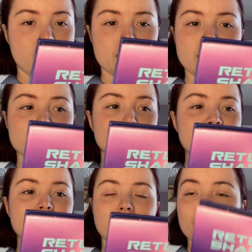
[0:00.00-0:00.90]
yes,
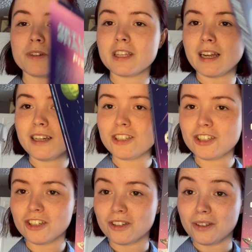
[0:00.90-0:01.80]
makeup with an
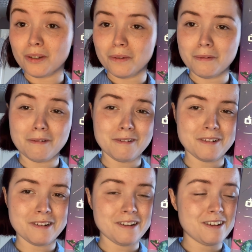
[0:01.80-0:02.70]
attitude. I've
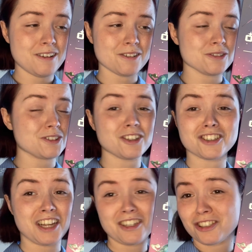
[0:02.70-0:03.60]
got such
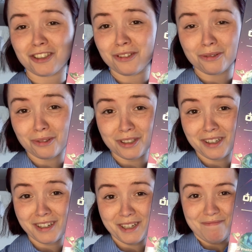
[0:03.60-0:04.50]
an attitude all the
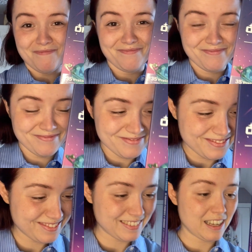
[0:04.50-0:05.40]
time.
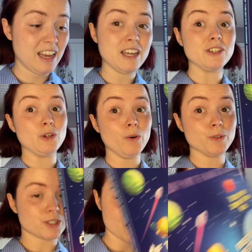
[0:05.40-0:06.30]

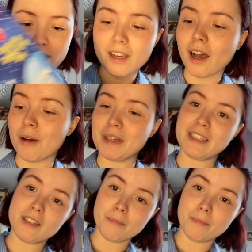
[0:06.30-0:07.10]
Not. I mean,